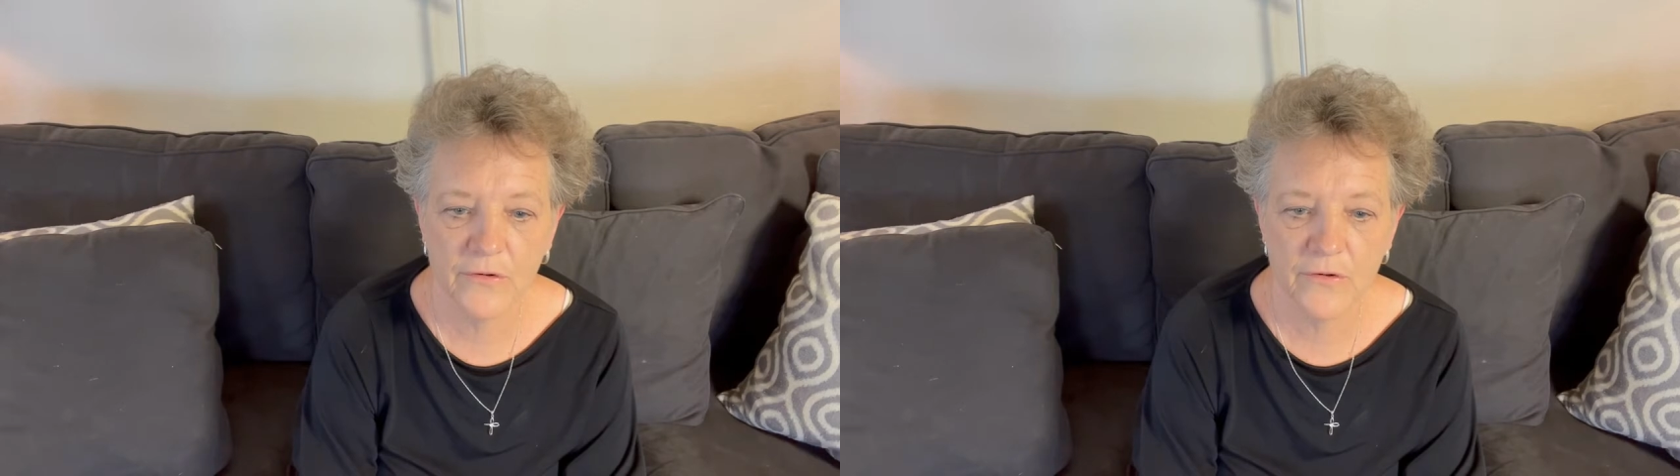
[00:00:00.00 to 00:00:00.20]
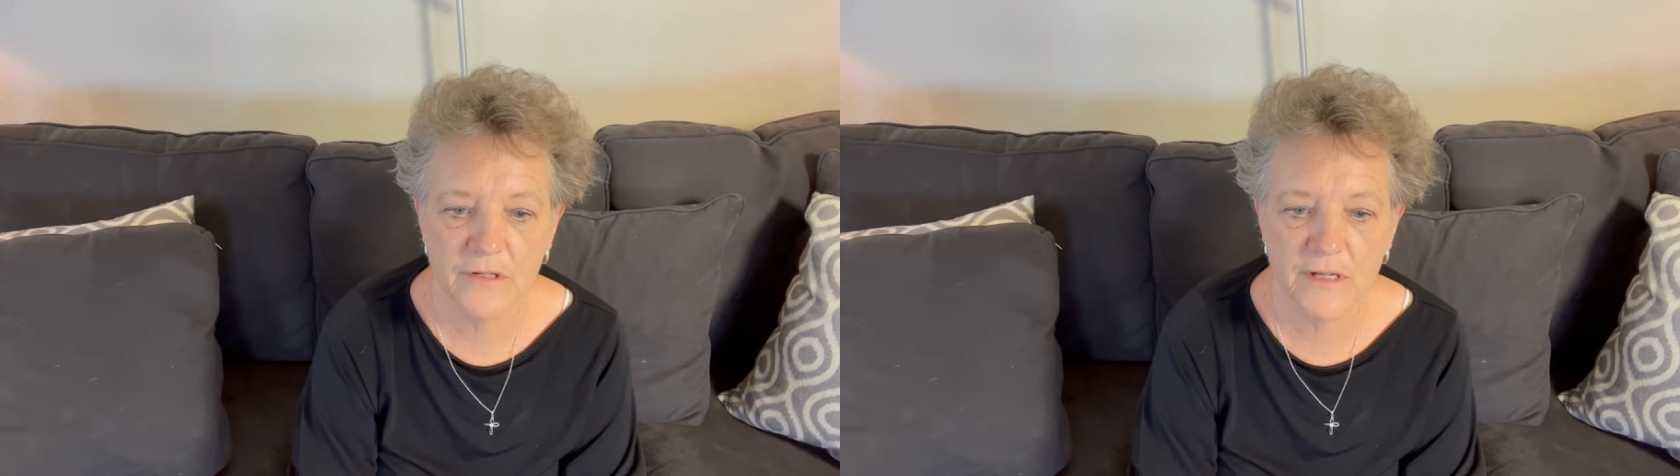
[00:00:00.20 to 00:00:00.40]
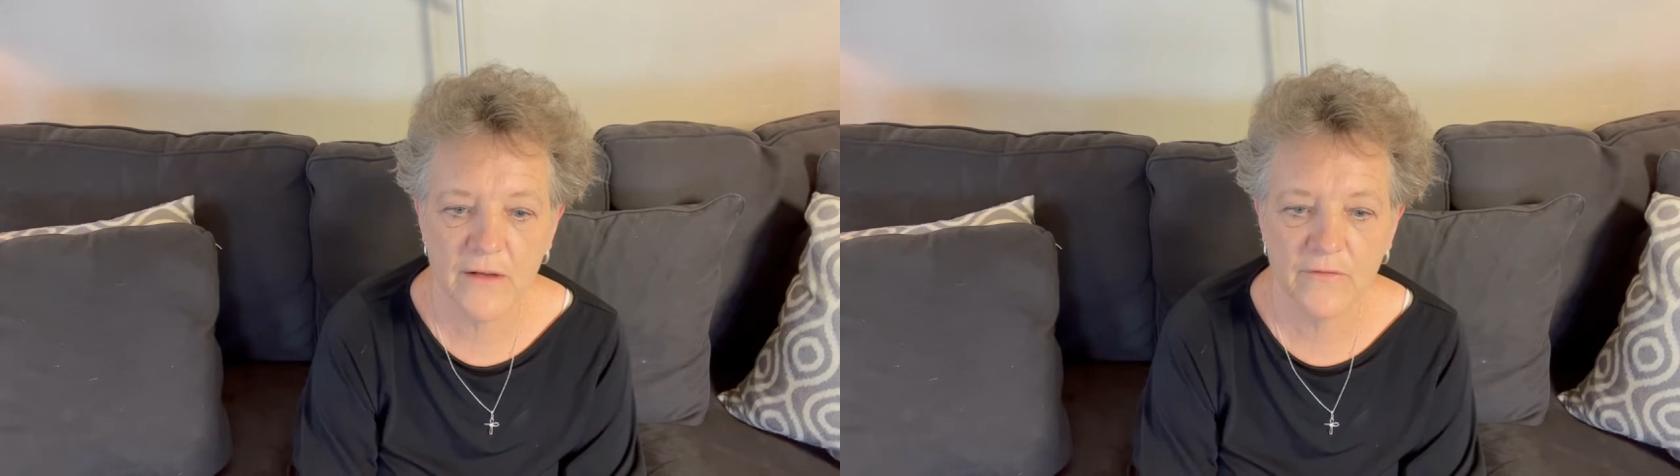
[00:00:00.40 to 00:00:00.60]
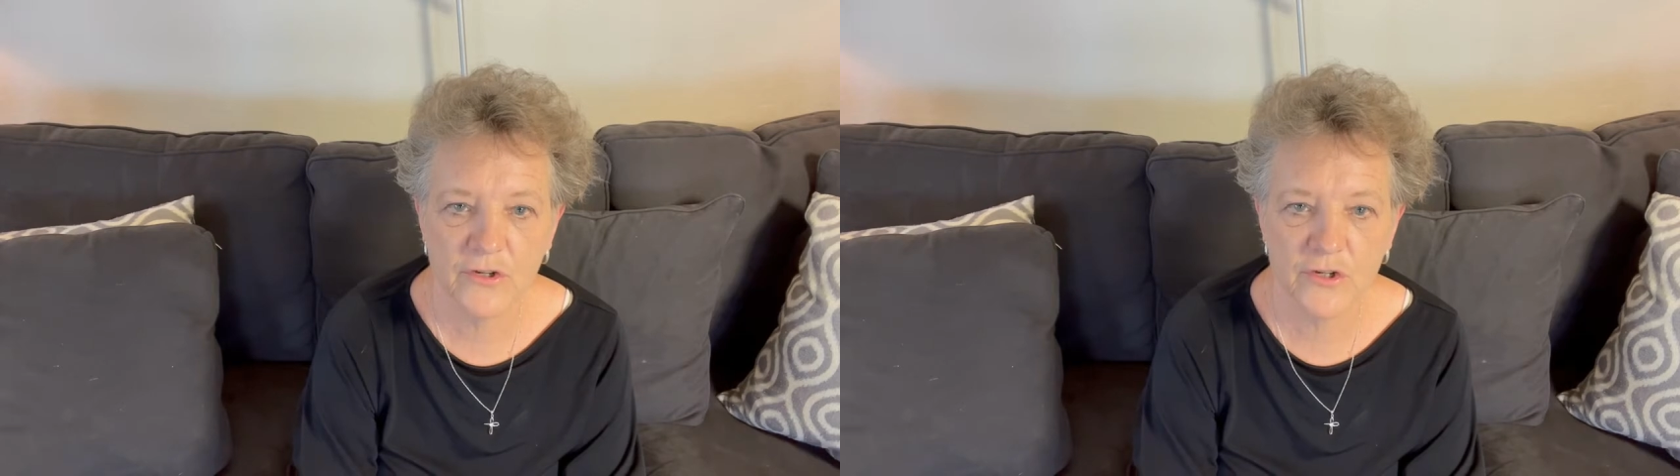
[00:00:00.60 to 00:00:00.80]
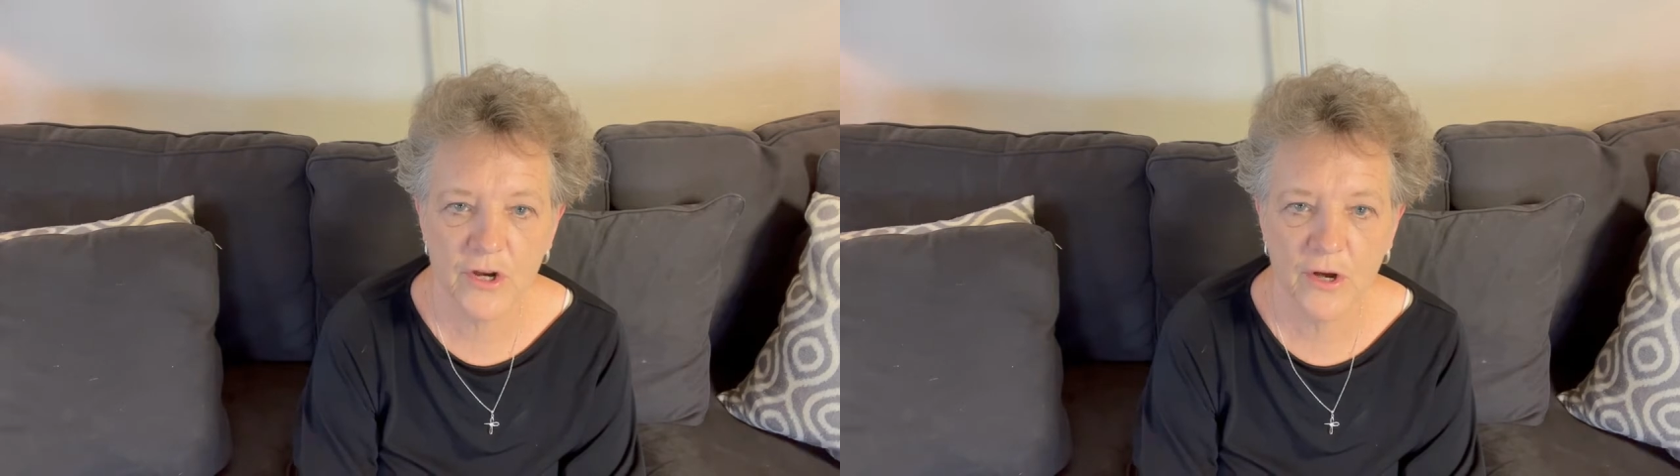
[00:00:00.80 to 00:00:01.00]
through
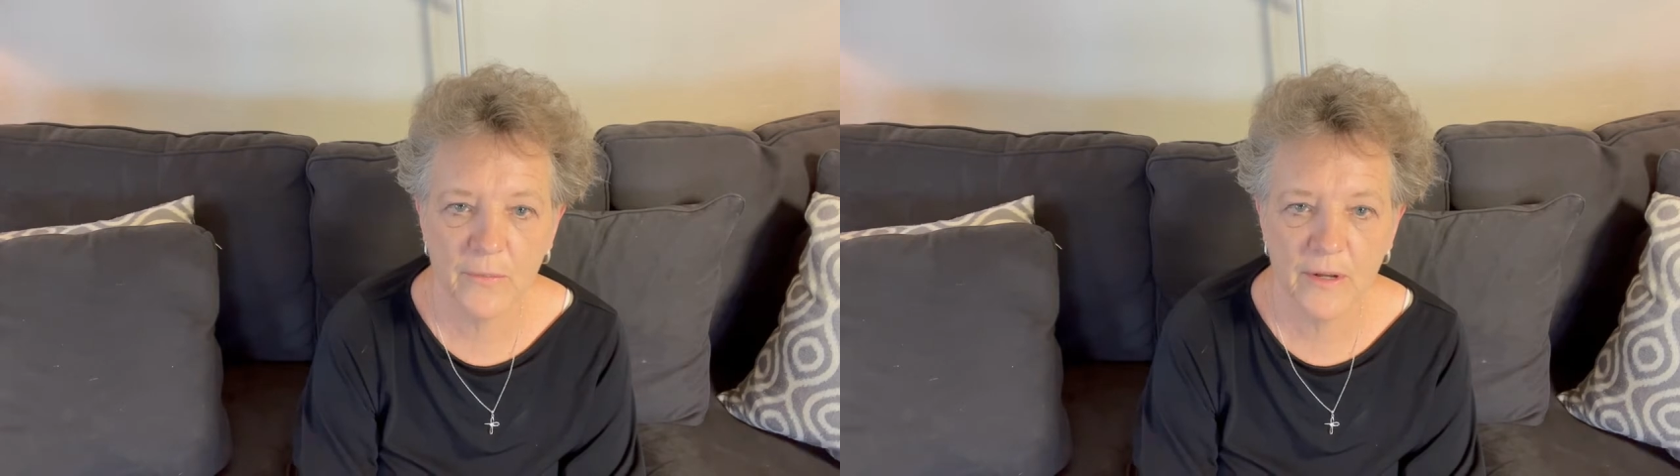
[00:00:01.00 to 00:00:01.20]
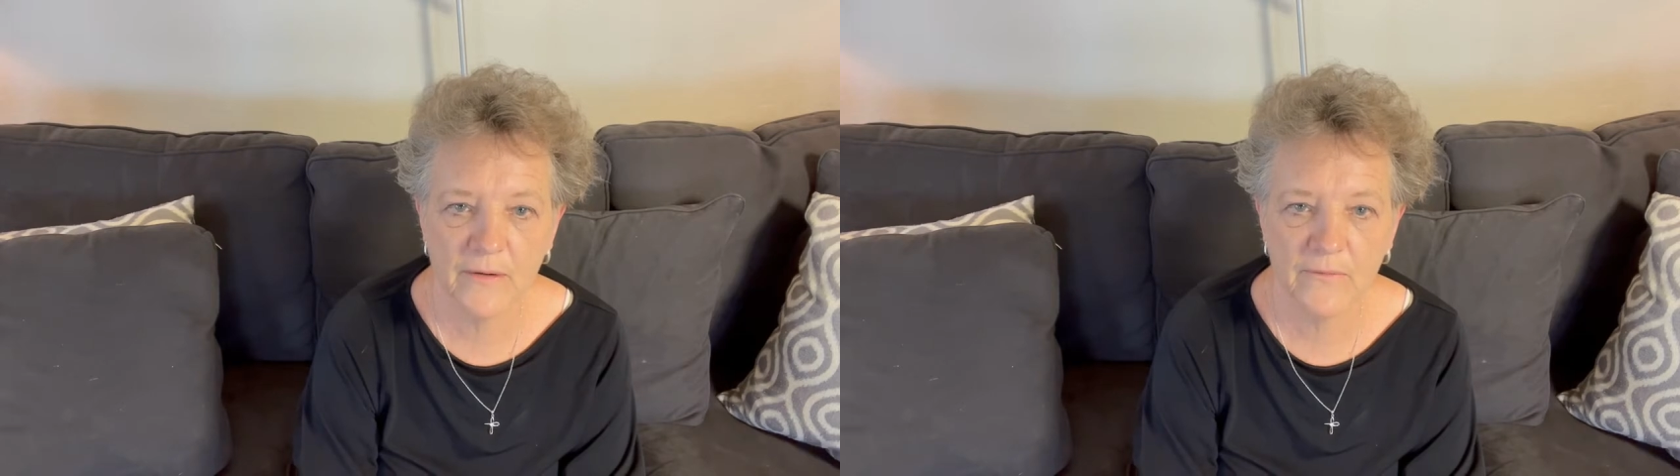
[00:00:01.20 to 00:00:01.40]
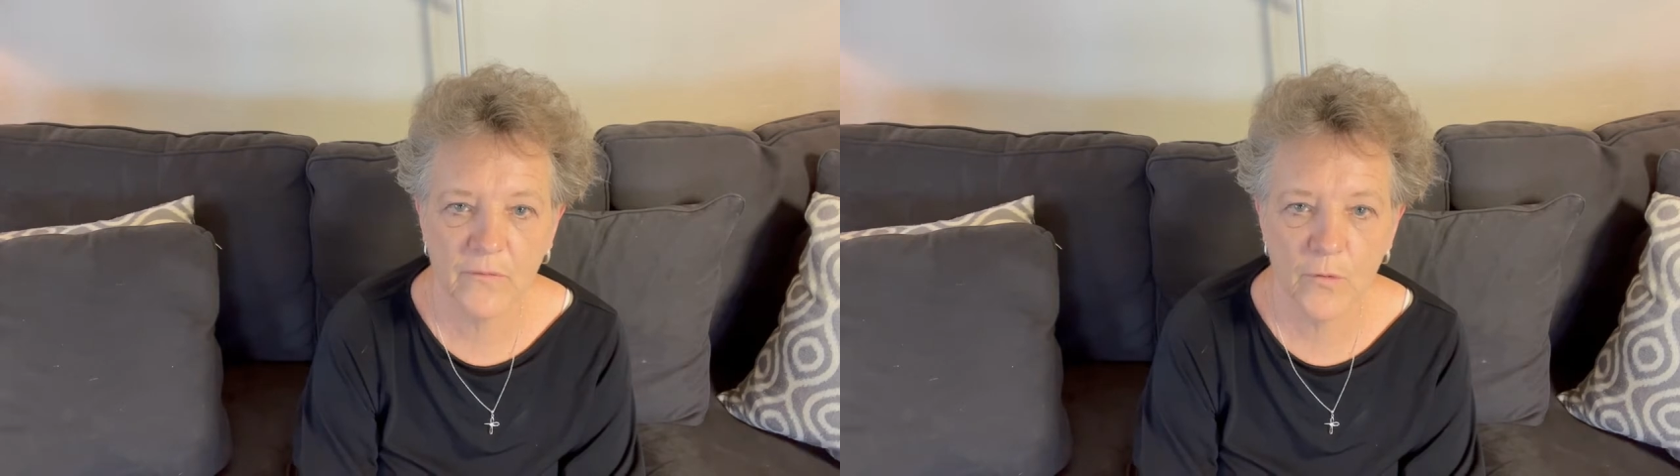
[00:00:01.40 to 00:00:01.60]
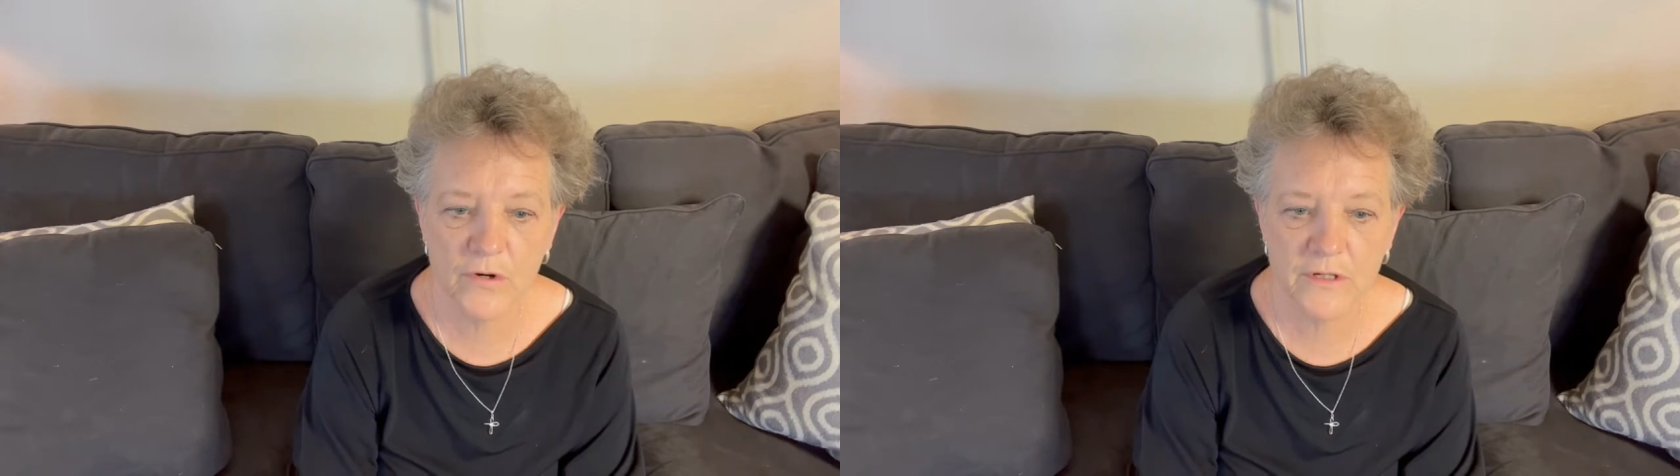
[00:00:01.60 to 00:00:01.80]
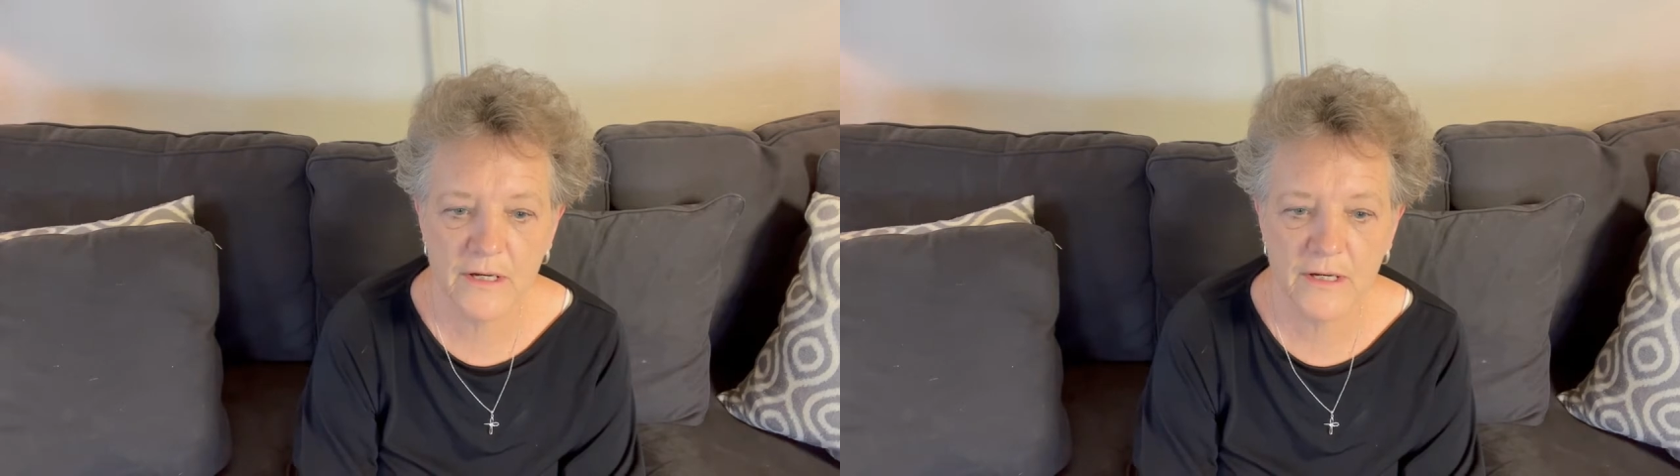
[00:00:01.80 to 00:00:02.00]
7 shall be
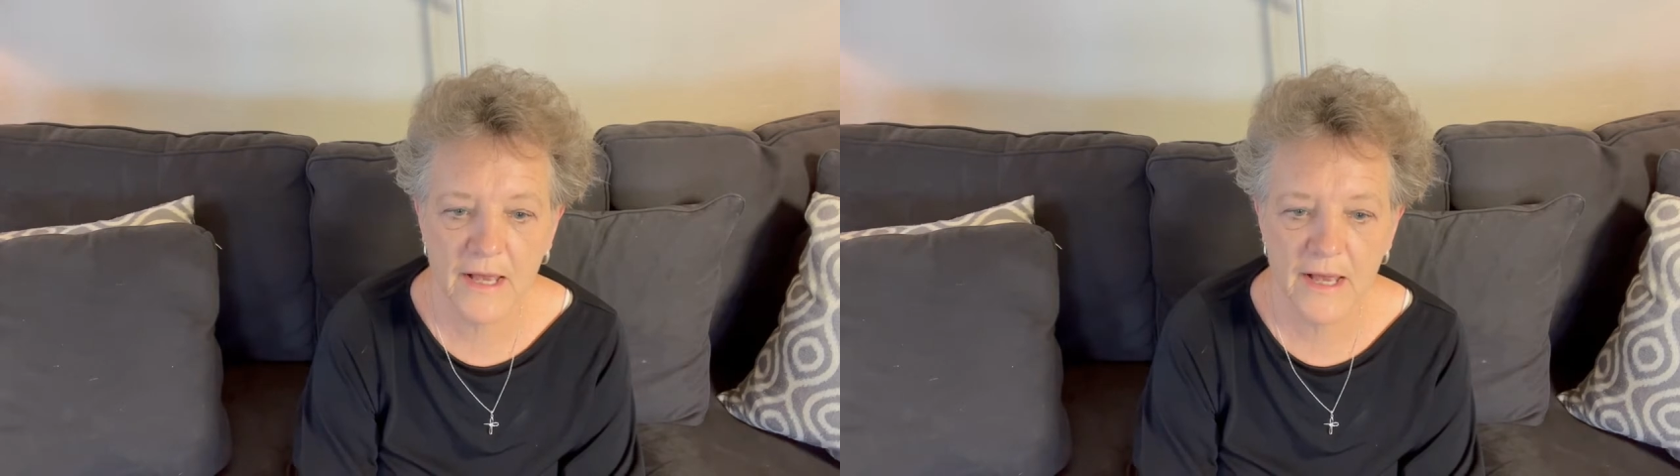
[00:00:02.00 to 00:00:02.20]
enforced in